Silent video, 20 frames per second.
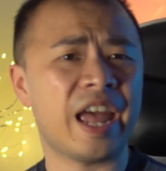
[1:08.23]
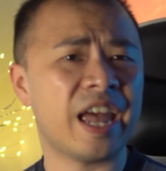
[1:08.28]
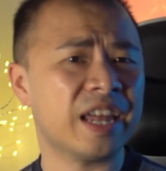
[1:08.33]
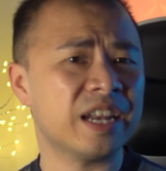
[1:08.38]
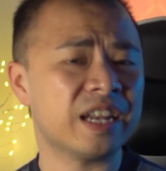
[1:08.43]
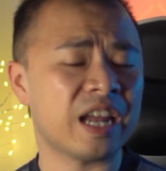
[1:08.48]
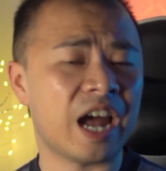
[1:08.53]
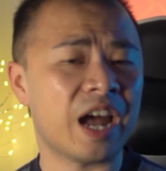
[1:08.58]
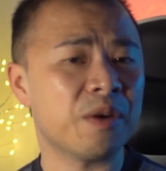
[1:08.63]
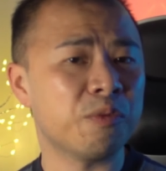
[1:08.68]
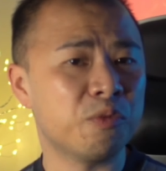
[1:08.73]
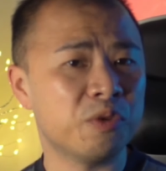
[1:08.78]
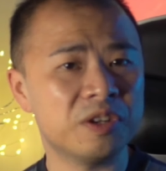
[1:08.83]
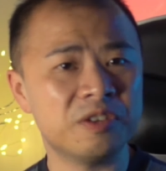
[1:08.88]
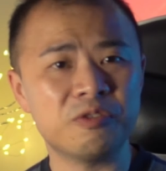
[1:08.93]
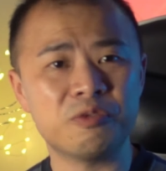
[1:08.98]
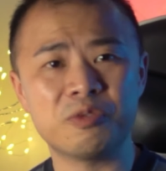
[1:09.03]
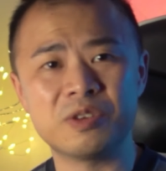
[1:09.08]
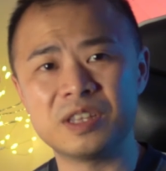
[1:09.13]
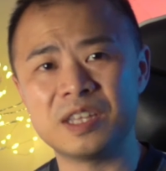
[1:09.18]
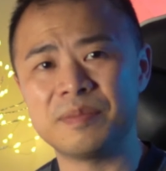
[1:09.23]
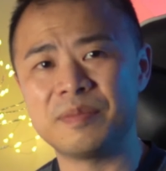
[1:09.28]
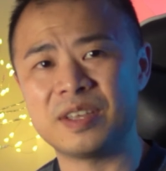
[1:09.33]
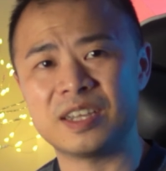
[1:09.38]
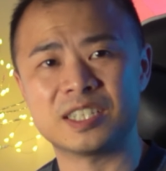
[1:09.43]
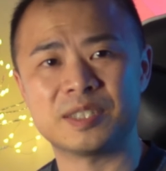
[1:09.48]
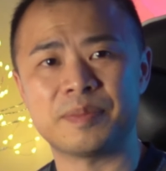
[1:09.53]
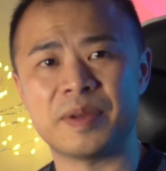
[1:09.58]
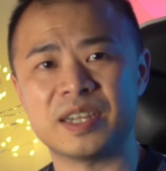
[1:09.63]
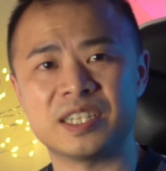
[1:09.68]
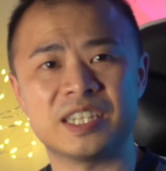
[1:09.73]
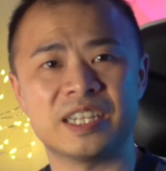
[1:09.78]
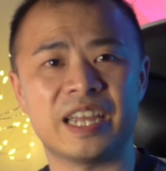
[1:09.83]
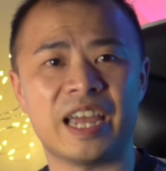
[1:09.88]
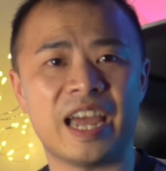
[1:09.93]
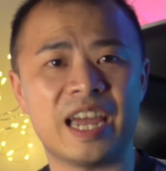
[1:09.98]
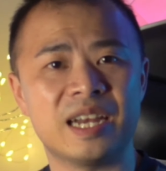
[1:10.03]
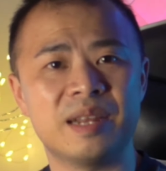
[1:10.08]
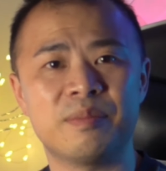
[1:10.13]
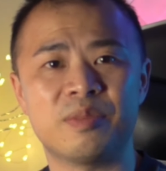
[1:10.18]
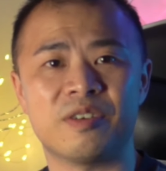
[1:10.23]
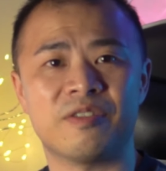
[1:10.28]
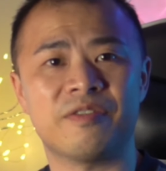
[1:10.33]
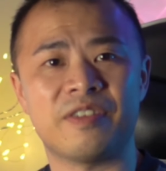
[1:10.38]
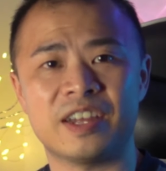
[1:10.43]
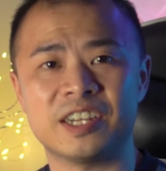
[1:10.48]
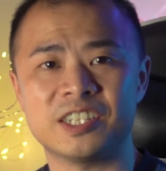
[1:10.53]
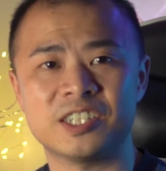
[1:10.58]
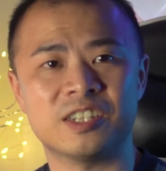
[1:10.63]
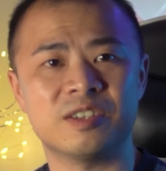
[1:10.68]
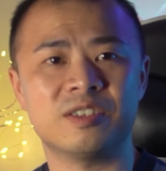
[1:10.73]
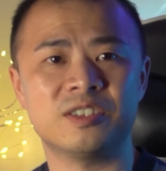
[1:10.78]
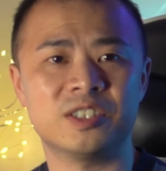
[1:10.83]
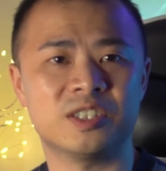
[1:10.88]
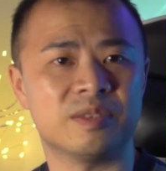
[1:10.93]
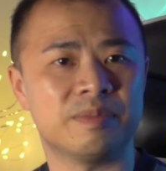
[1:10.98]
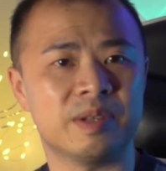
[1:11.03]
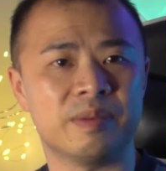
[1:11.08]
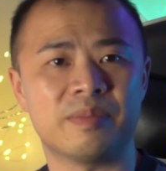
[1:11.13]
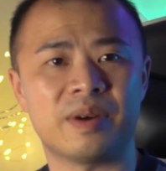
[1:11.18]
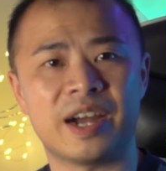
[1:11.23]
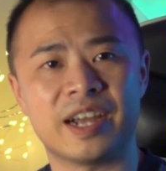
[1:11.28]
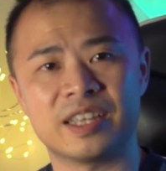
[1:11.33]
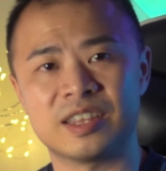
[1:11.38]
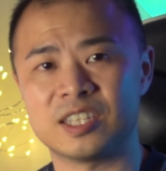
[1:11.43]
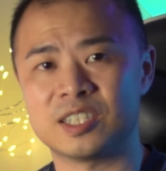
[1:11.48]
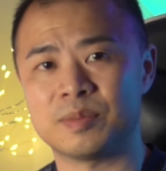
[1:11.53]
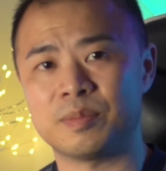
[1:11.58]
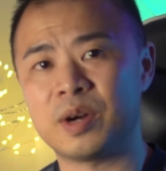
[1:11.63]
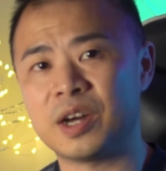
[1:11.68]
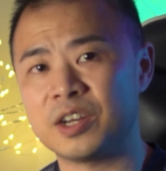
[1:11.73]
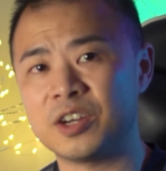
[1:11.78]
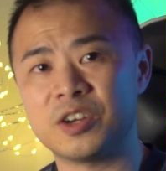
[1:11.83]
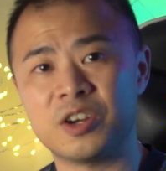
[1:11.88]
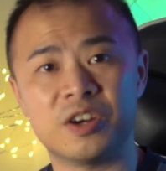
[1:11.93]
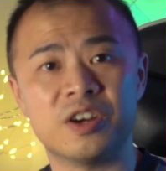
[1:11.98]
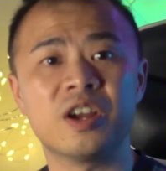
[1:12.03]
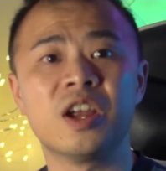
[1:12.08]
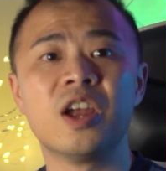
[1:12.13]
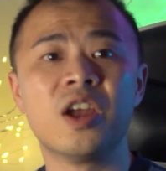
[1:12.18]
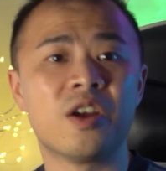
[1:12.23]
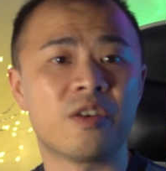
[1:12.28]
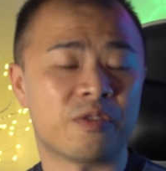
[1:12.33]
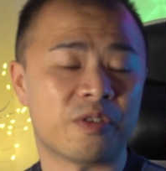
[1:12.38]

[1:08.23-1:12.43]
and I wouldn't really be expecting any professionals to be buying this monitor